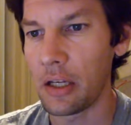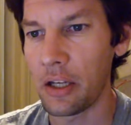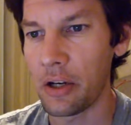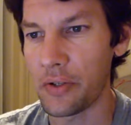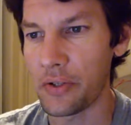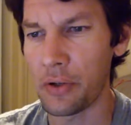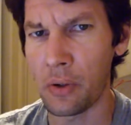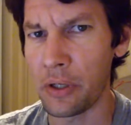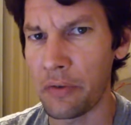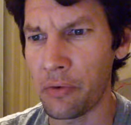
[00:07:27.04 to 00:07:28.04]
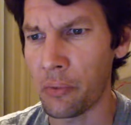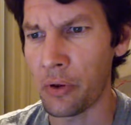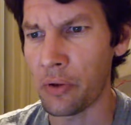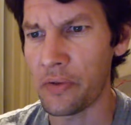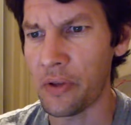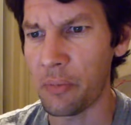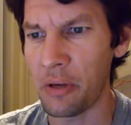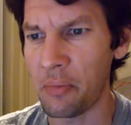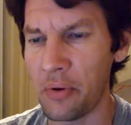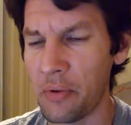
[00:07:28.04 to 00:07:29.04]
is a totally different world. Some
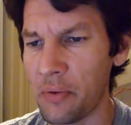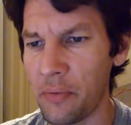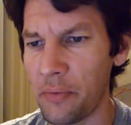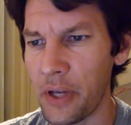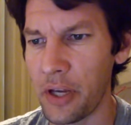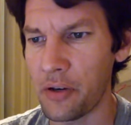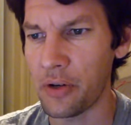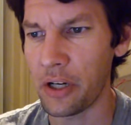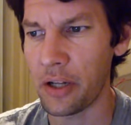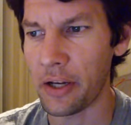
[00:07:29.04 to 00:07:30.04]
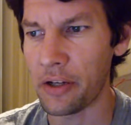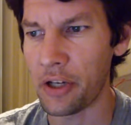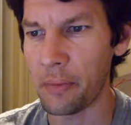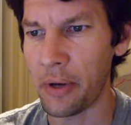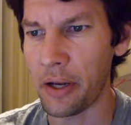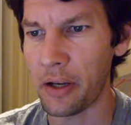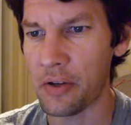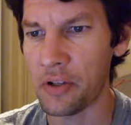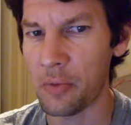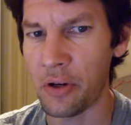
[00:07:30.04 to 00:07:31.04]
people, they get treated like shit by a
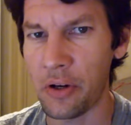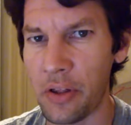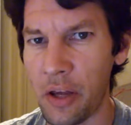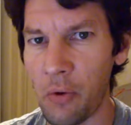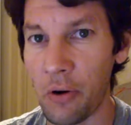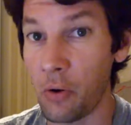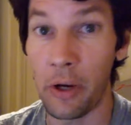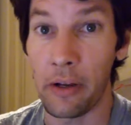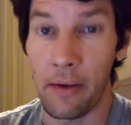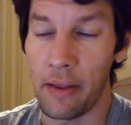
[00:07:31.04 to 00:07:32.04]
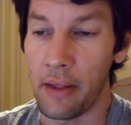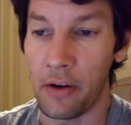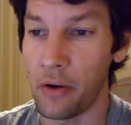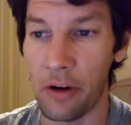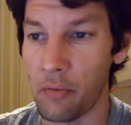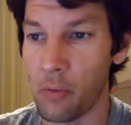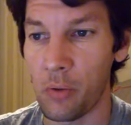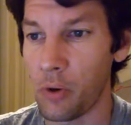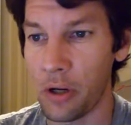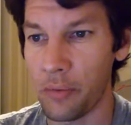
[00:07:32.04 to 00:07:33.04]
customer and they want to quit and they don't ever want to
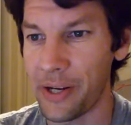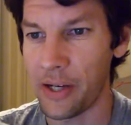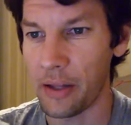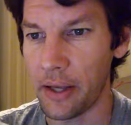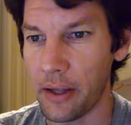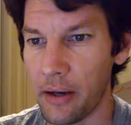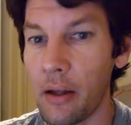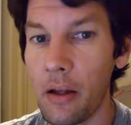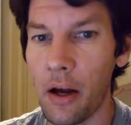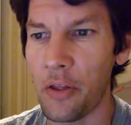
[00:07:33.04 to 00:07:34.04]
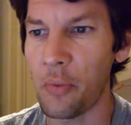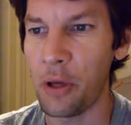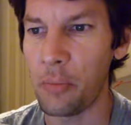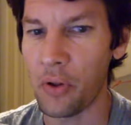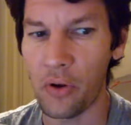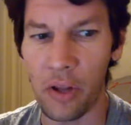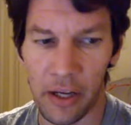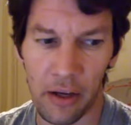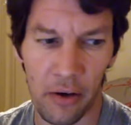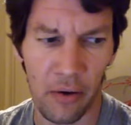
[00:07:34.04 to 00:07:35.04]
work in retail again. Other people are
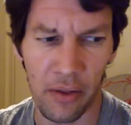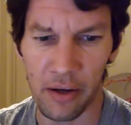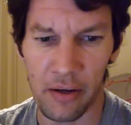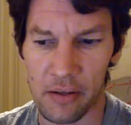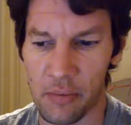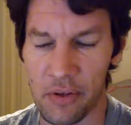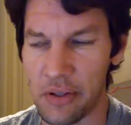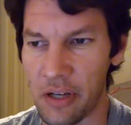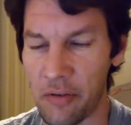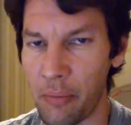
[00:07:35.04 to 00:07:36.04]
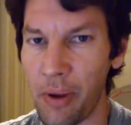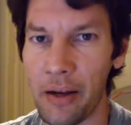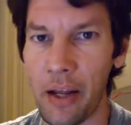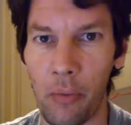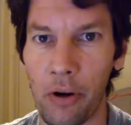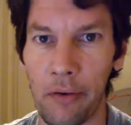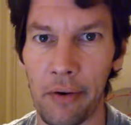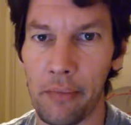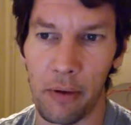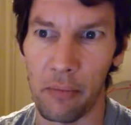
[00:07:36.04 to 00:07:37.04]
like, oh, that customer is just having a bad day,
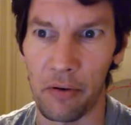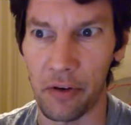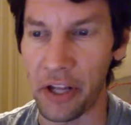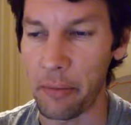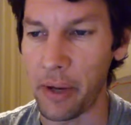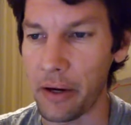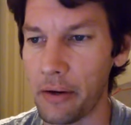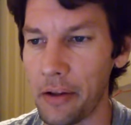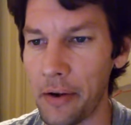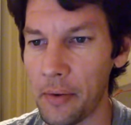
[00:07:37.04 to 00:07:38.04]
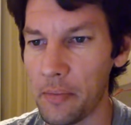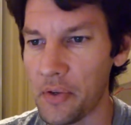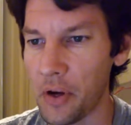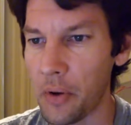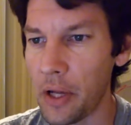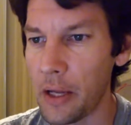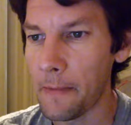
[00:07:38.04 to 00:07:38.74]
whatever. I'm going to forget about it. So,